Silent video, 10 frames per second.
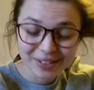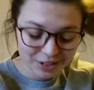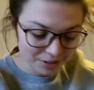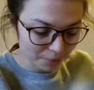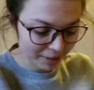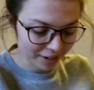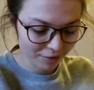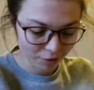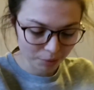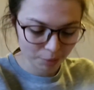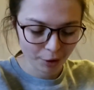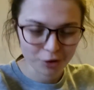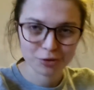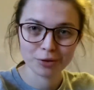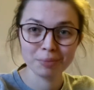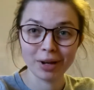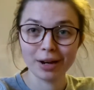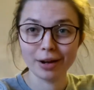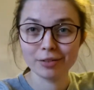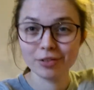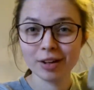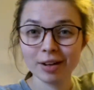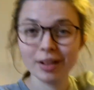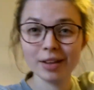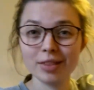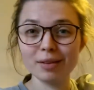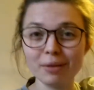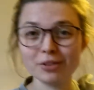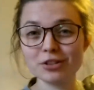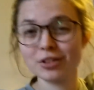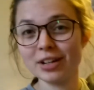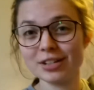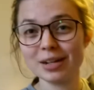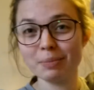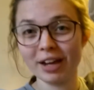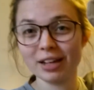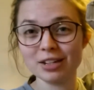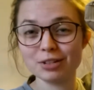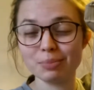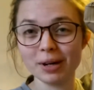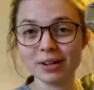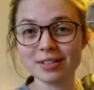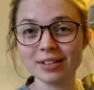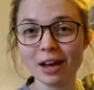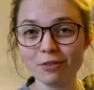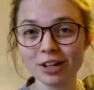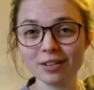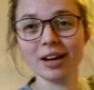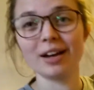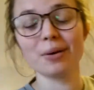just got back from the post room and have the most strangely packaged parcel ever,